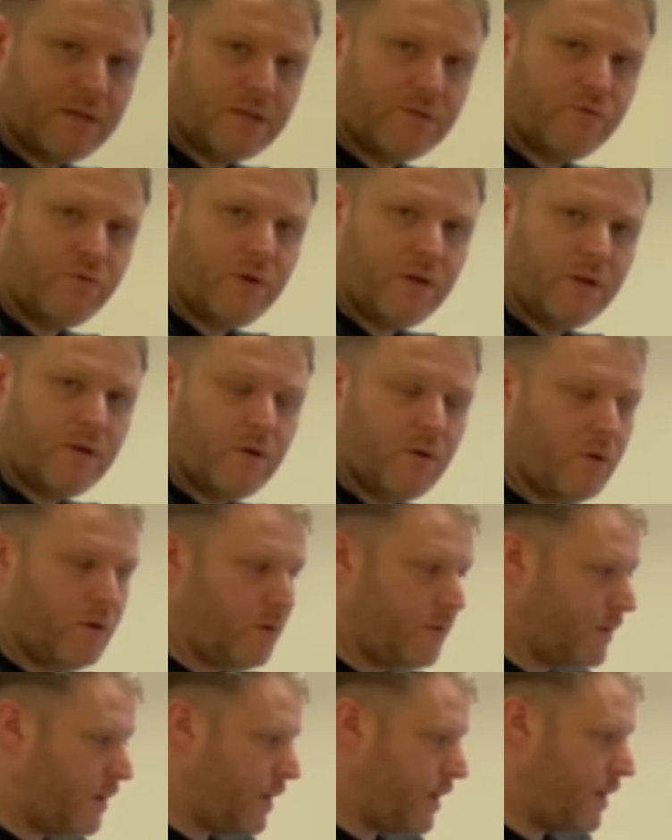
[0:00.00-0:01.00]
It's really
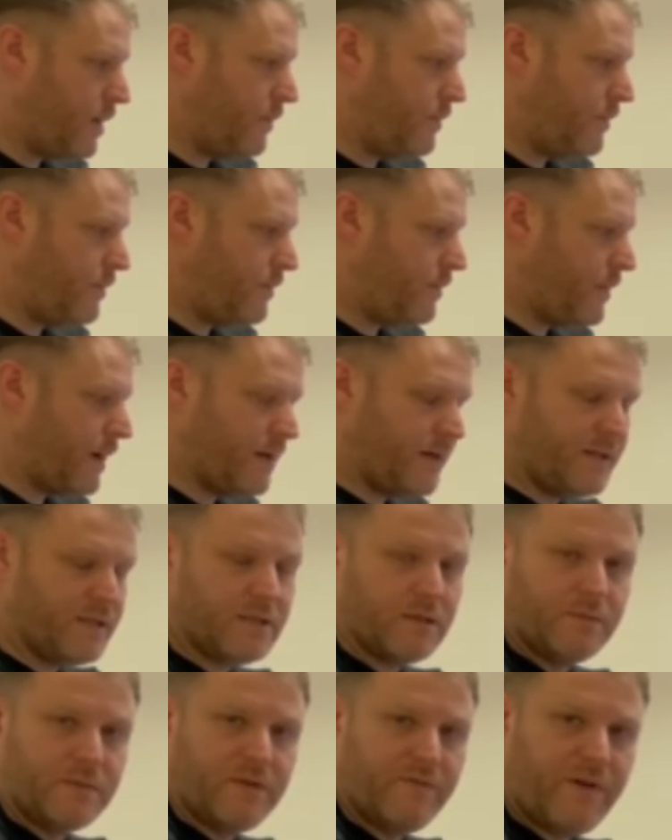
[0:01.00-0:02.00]
cool. Um, might need
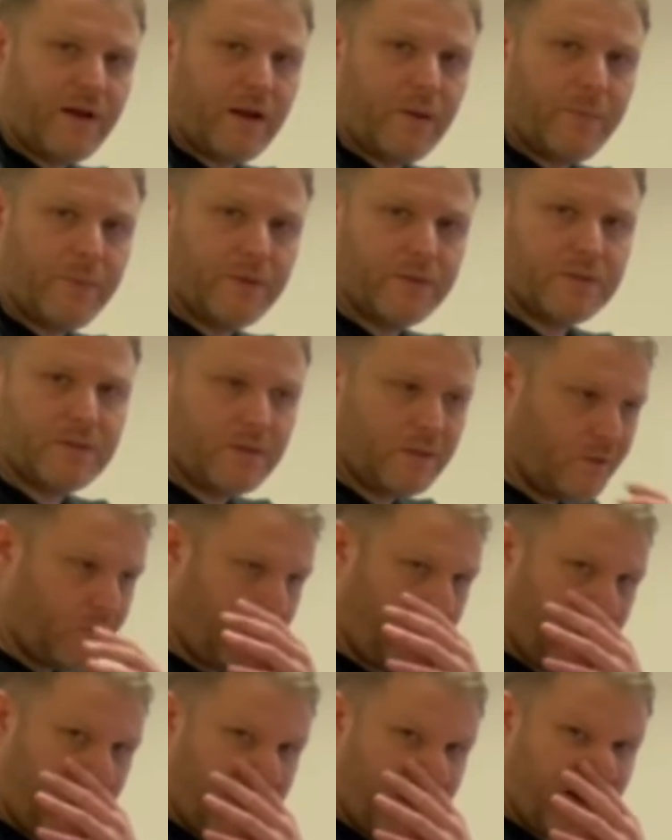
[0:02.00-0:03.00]
some developers to
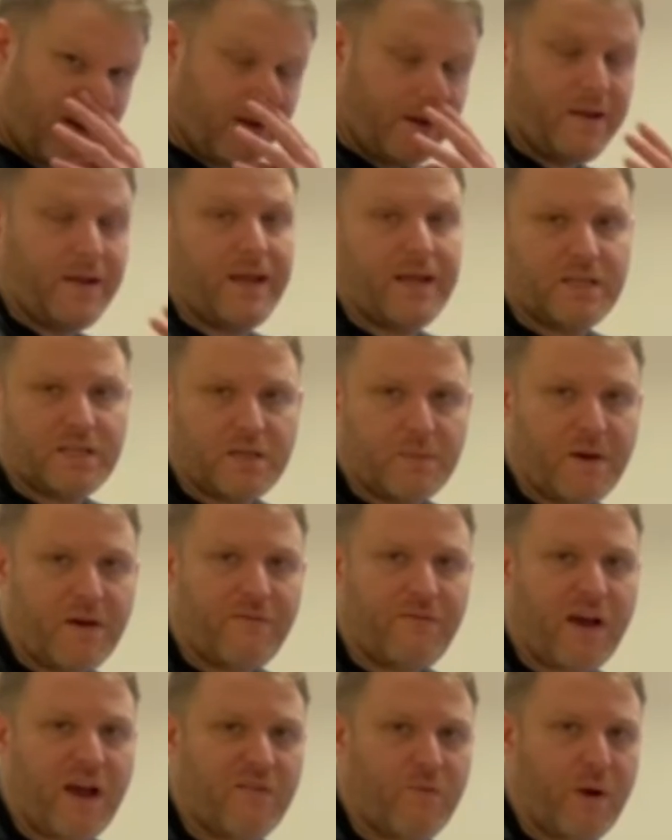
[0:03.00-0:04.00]
create a
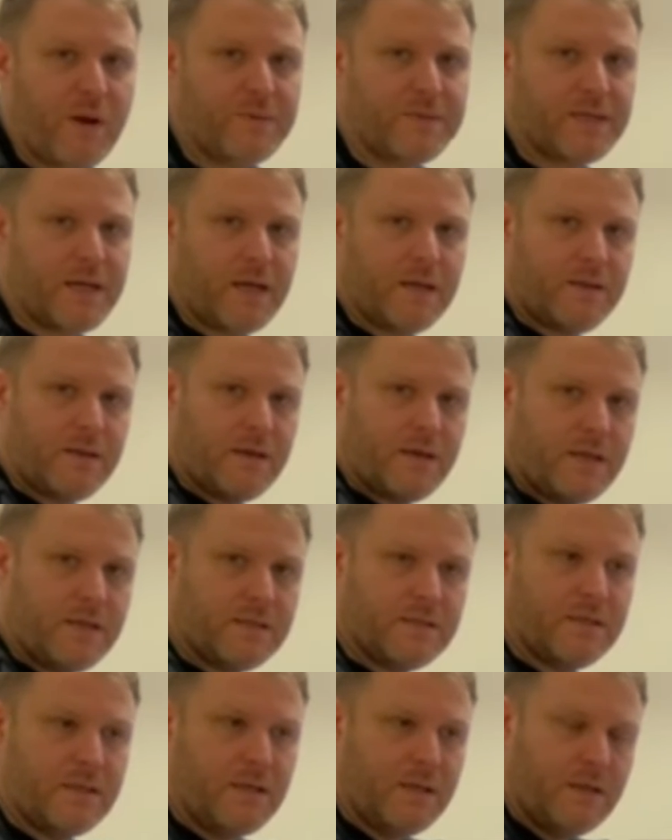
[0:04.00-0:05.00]
HTML5 website that
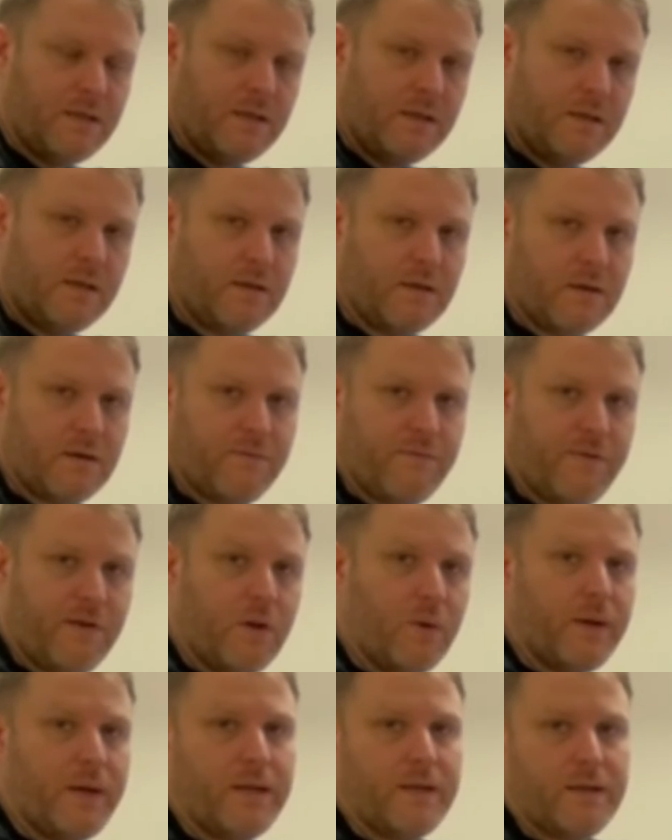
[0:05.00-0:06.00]
is you know,
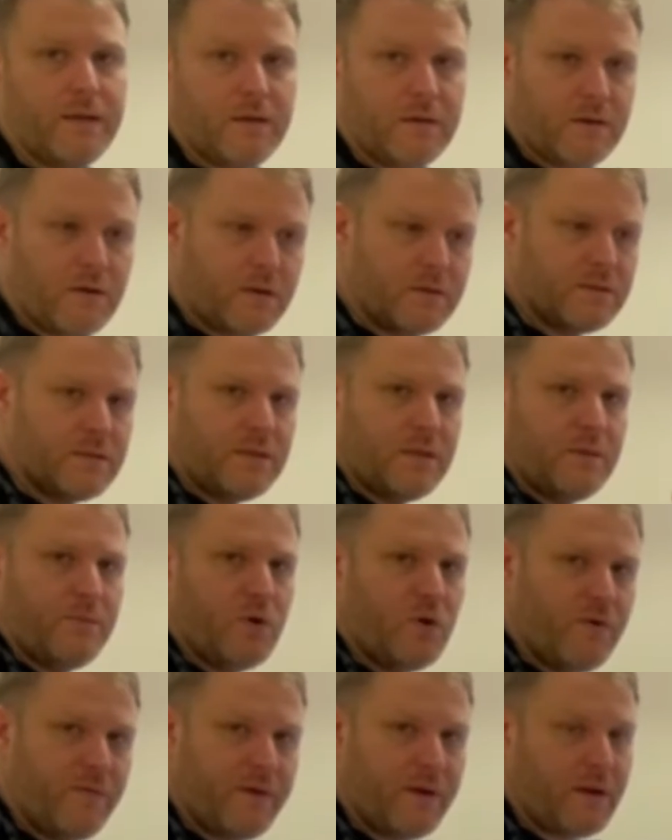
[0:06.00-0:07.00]
fluid and constantly
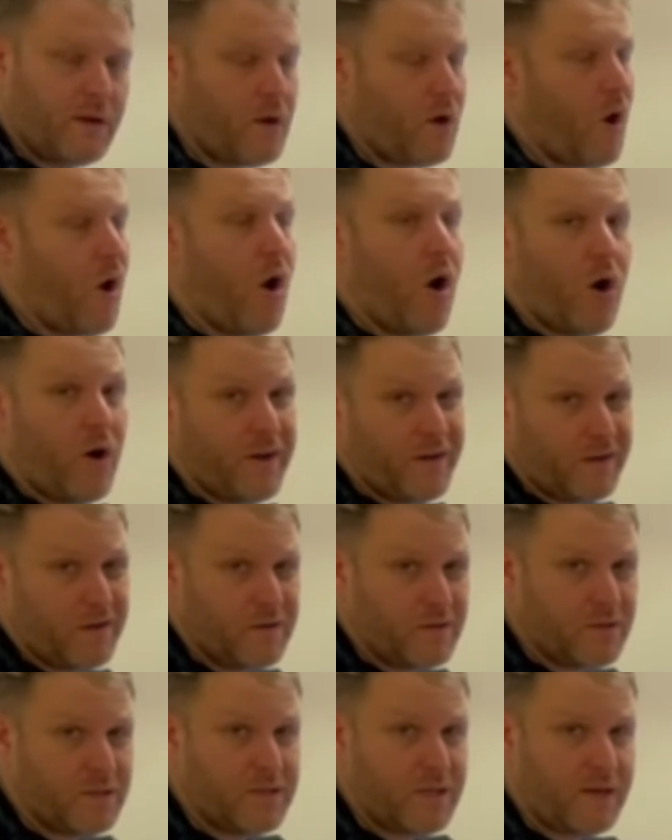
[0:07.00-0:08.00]
moving, or you
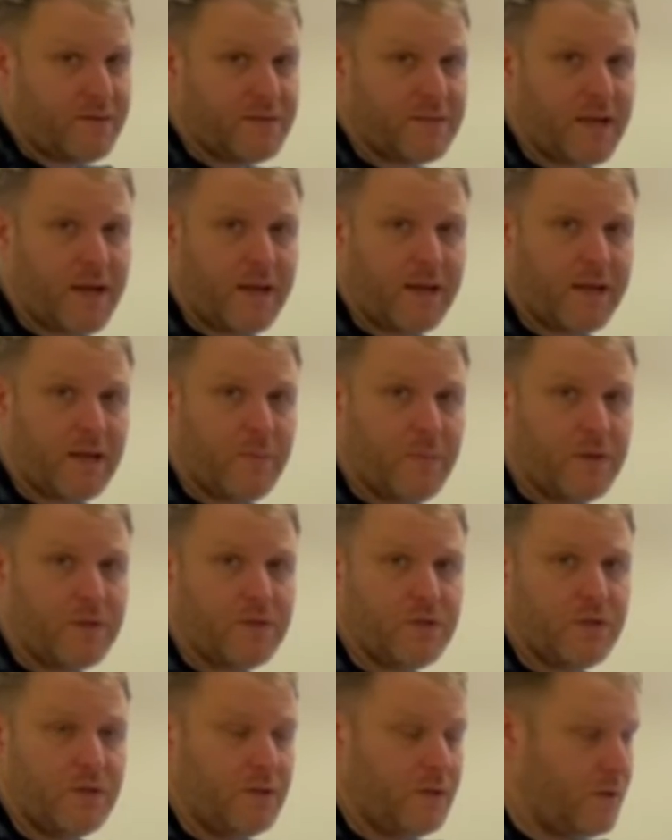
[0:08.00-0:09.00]
could just have static
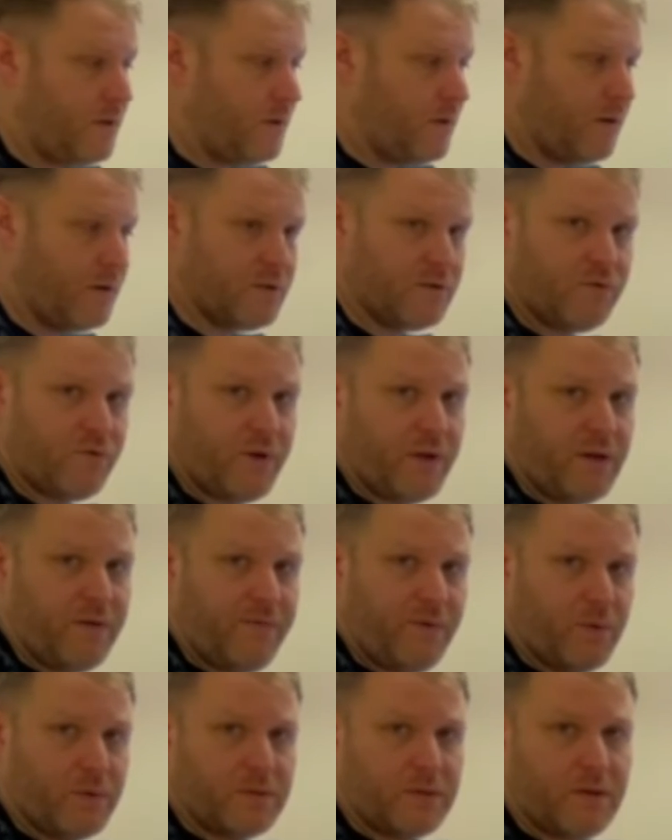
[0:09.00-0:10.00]
image on screen
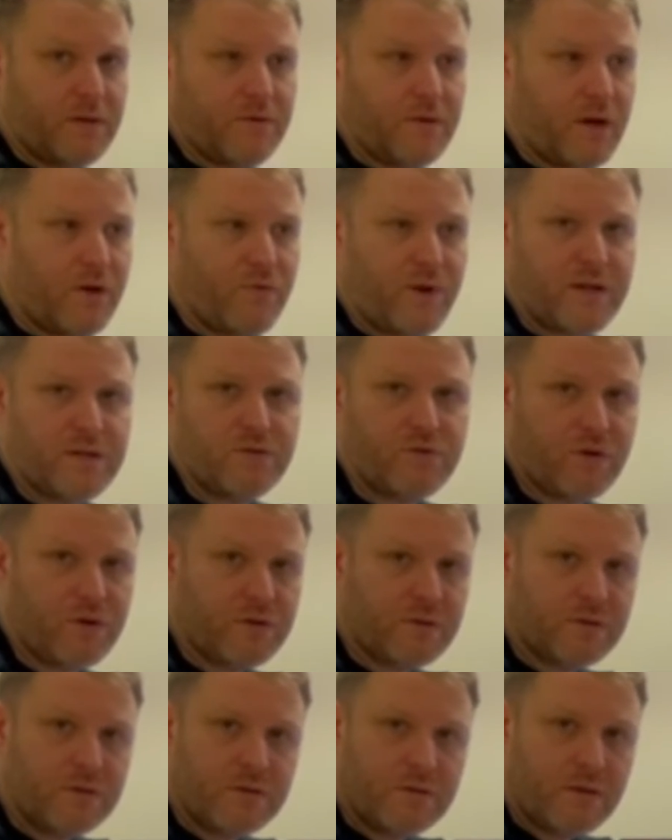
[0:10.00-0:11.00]
if it was a, a
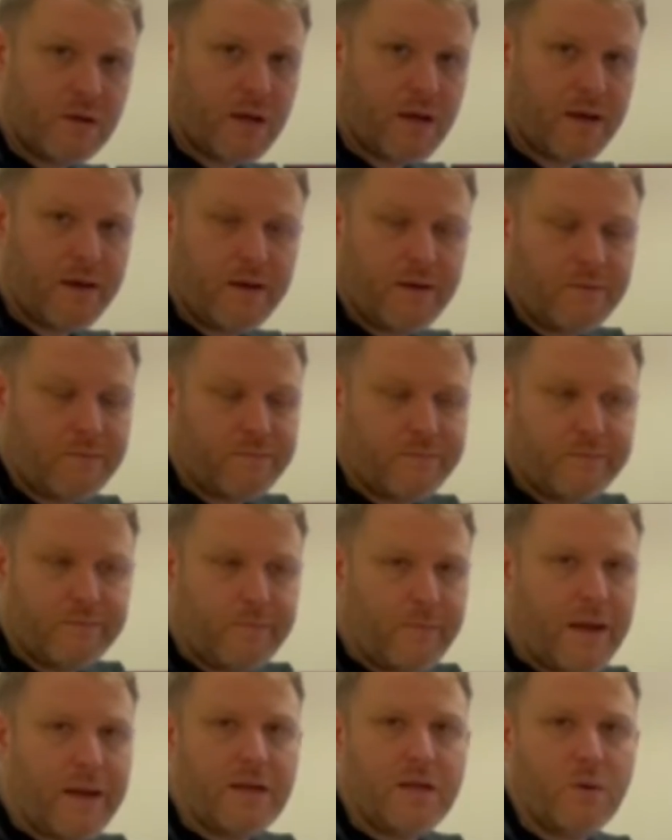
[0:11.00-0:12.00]
restaurant
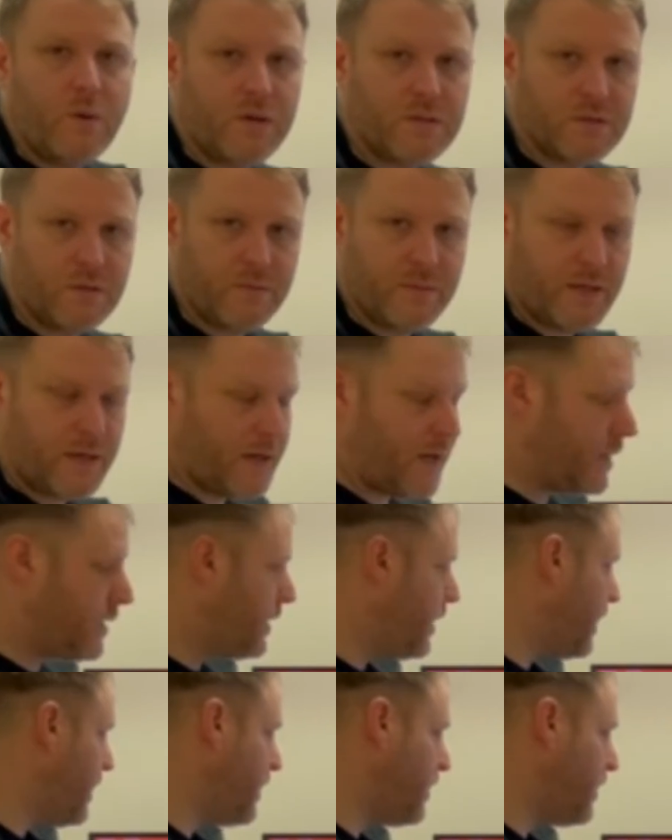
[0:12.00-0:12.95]
uh, menu or something like that.